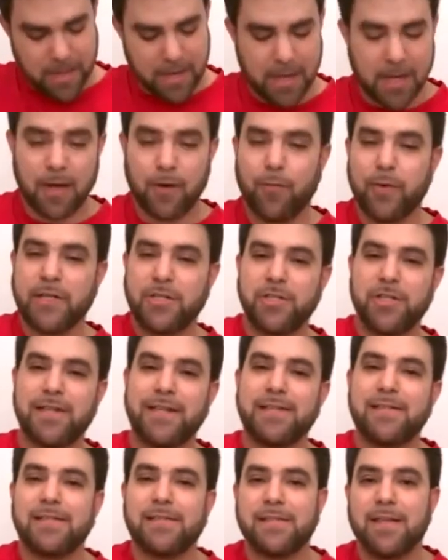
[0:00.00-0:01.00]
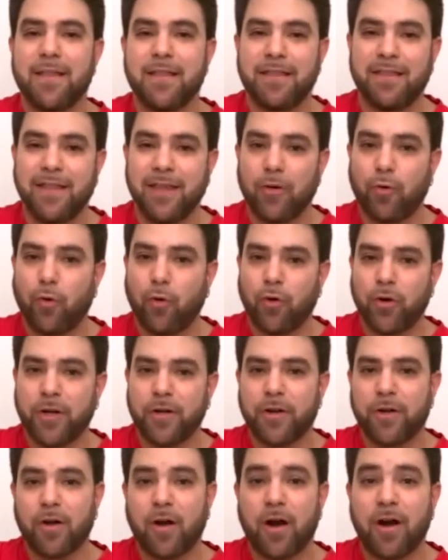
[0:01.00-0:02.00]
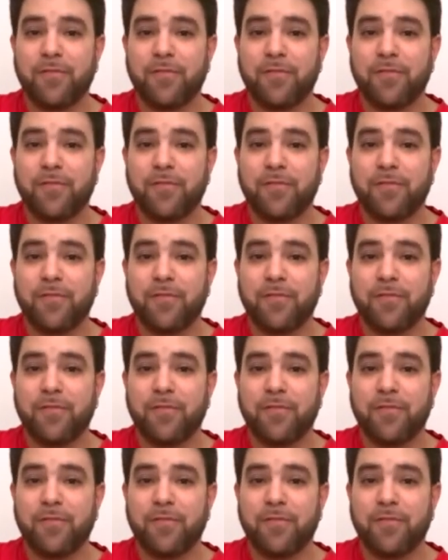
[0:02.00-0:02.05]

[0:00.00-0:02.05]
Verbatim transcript: uh, which is the order